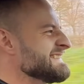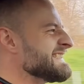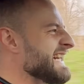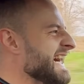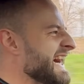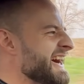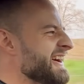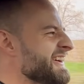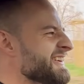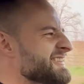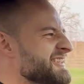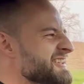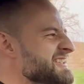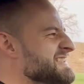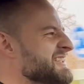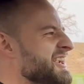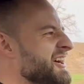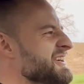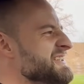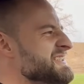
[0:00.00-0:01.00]
Oh, this
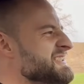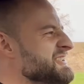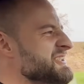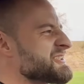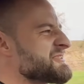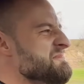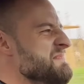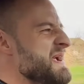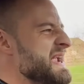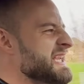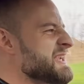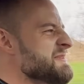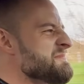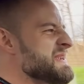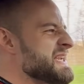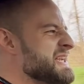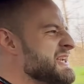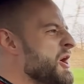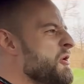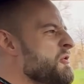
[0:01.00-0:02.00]
car is just making
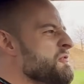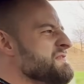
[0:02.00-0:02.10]
me go